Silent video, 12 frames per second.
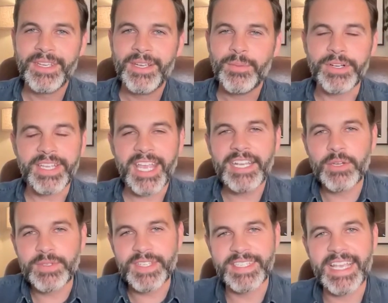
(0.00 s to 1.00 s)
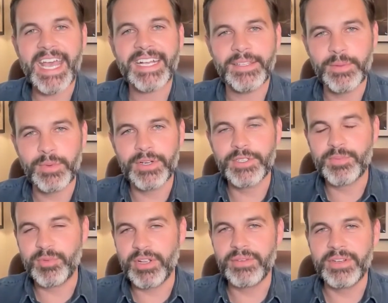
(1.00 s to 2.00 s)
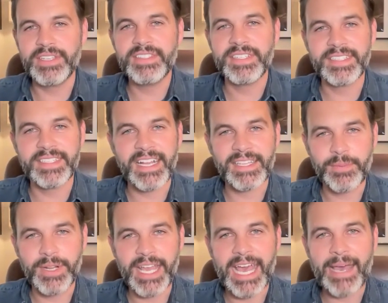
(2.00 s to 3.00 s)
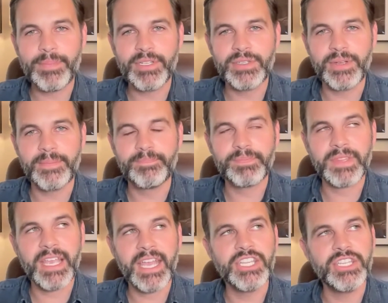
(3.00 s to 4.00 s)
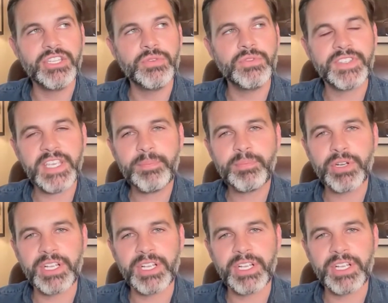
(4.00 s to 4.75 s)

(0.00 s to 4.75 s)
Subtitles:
Well, Cain knows exactly where his brother is and exactly what happened to him. And you see it pretty